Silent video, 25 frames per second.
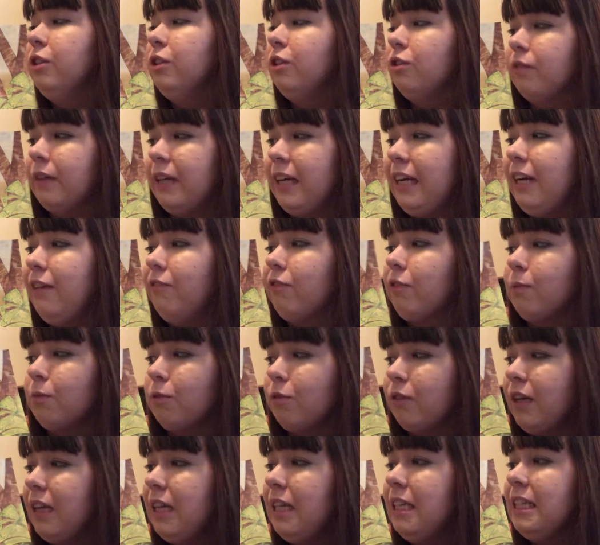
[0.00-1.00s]
to green, from
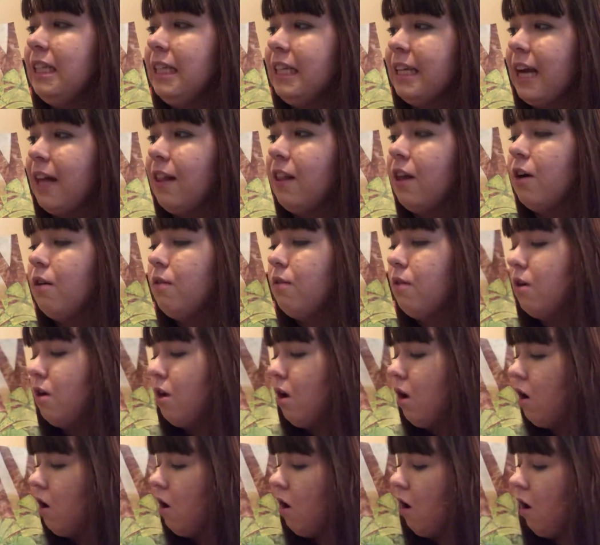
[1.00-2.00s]
green to yellow,
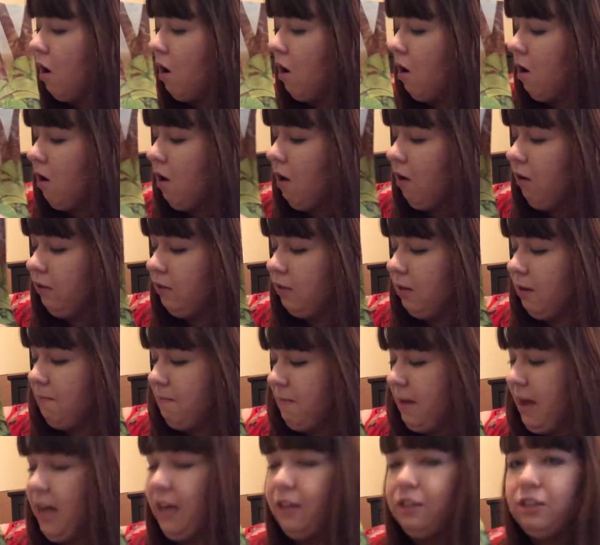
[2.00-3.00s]
all to
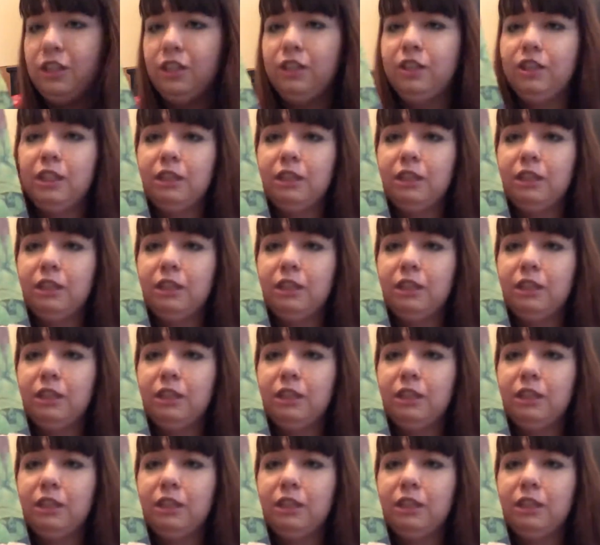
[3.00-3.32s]
match his